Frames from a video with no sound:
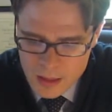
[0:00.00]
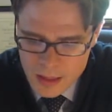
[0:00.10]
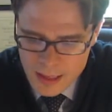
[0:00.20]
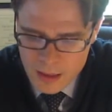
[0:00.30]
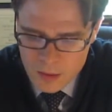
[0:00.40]

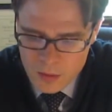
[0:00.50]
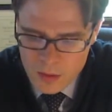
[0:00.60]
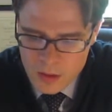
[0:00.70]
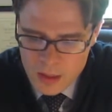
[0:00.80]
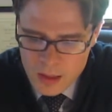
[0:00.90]
Now,
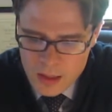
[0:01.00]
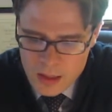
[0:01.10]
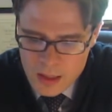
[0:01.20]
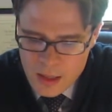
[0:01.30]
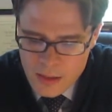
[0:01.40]

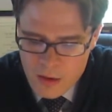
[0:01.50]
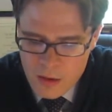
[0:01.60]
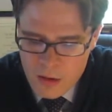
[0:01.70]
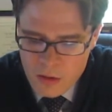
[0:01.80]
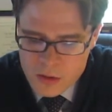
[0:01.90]
there
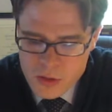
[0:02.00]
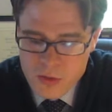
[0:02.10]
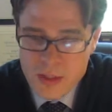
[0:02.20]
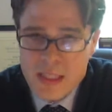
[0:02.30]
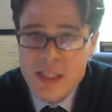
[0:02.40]
are also
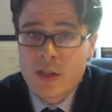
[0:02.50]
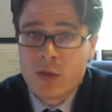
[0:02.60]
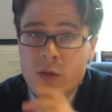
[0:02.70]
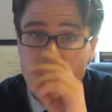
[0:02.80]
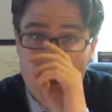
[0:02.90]

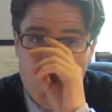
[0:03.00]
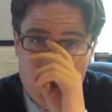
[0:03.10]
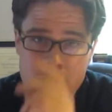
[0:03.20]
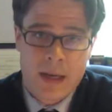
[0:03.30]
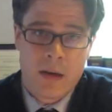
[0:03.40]
additional
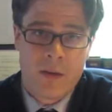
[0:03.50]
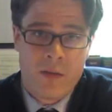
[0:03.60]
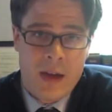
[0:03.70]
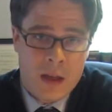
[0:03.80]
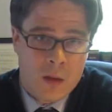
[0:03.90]
tools that are
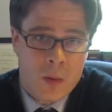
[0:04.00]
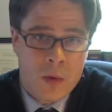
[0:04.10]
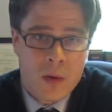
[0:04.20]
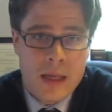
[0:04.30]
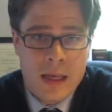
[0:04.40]

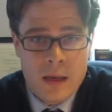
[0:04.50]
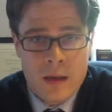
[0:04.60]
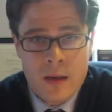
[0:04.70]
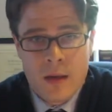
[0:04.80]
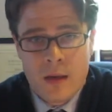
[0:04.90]
available
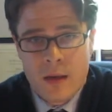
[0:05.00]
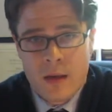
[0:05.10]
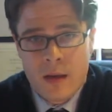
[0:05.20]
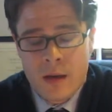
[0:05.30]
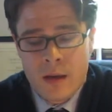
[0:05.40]
in
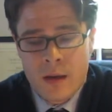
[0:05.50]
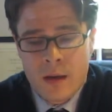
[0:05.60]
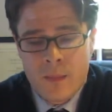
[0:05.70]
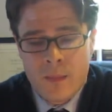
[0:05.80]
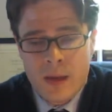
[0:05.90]

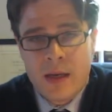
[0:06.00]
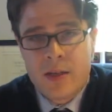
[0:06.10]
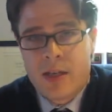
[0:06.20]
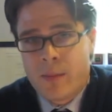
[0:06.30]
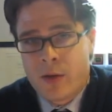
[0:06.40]
a
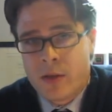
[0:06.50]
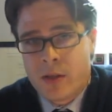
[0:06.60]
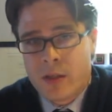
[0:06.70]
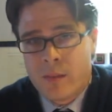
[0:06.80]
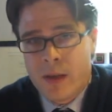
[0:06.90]
Chapter
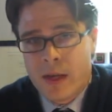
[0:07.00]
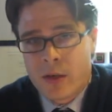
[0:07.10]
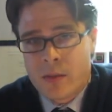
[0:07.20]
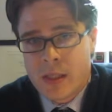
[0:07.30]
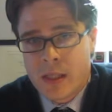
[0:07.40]
13
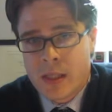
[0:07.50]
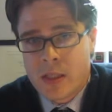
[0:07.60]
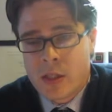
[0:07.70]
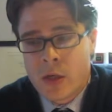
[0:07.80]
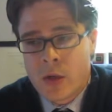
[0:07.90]
bankruptcy.
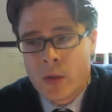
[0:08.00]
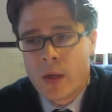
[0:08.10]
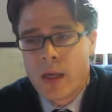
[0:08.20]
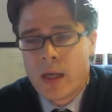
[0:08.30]
So